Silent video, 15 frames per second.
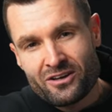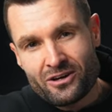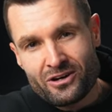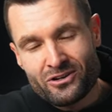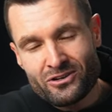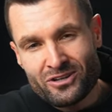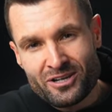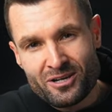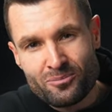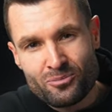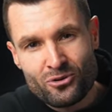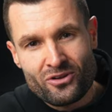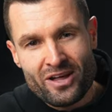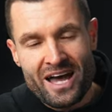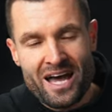a
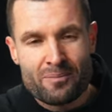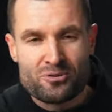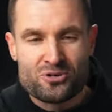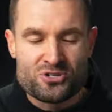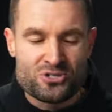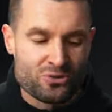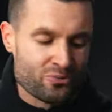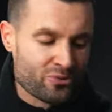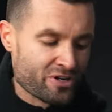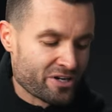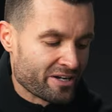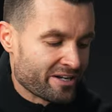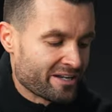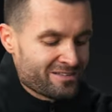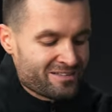clickable aperture
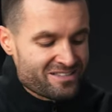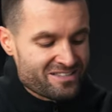ring.